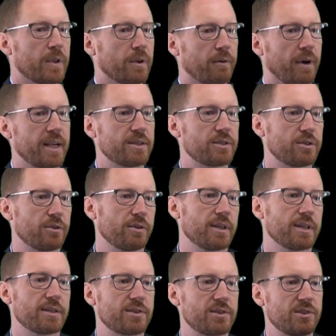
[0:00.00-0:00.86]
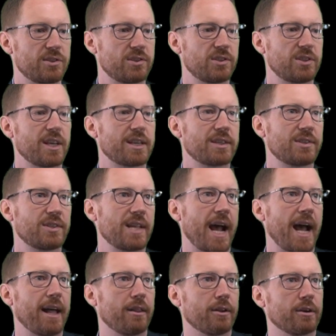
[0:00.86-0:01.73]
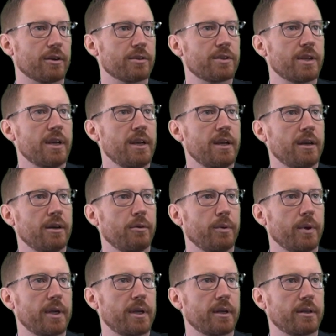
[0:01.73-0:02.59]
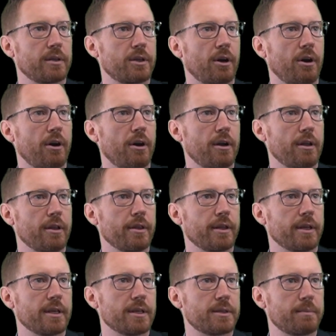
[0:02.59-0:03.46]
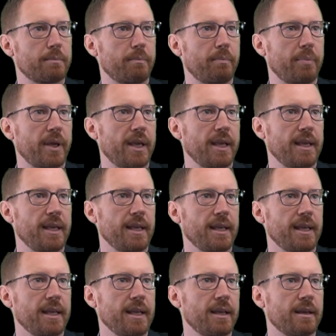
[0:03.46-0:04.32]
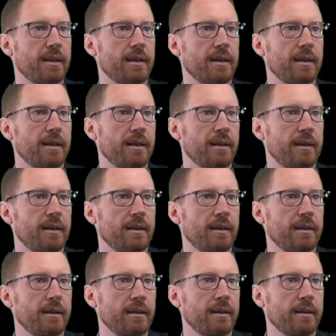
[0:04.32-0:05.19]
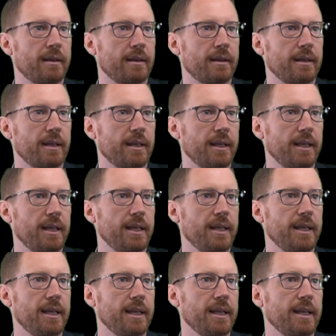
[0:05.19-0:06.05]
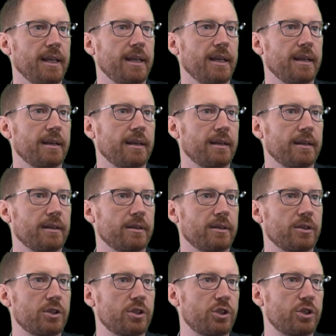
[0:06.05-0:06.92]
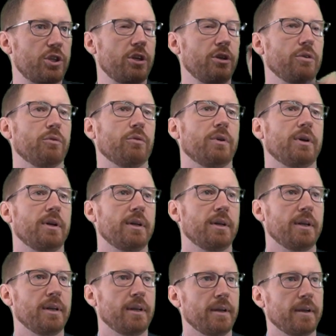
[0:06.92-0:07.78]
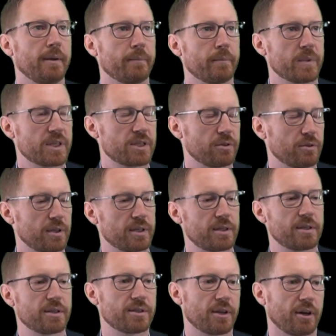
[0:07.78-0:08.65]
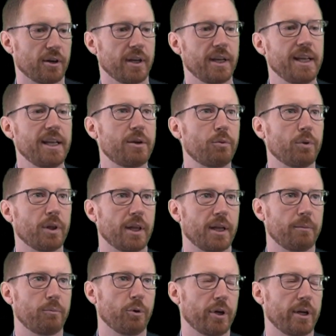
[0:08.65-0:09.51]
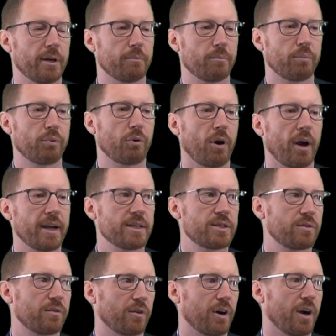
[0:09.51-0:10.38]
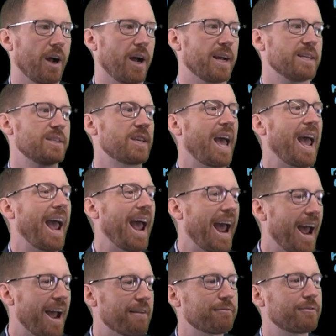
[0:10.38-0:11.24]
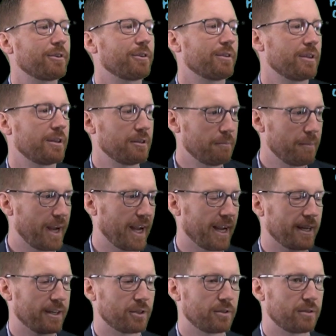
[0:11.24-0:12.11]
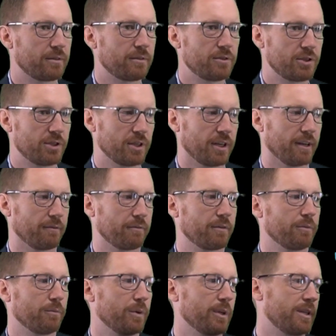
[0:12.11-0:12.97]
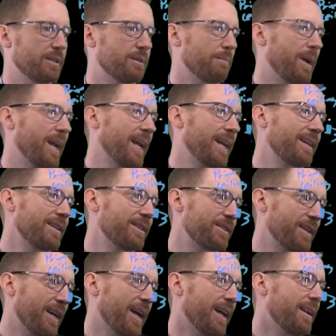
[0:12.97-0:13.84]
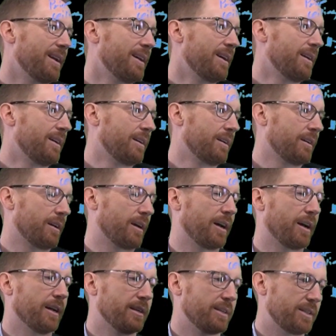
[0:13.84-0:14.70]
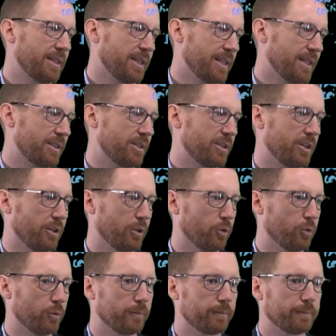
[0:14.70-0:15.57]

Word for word: right? So this $6, we could call this P E 2. So this is our equilibrium price for ice after the demand shift, when demand is at uh, D2.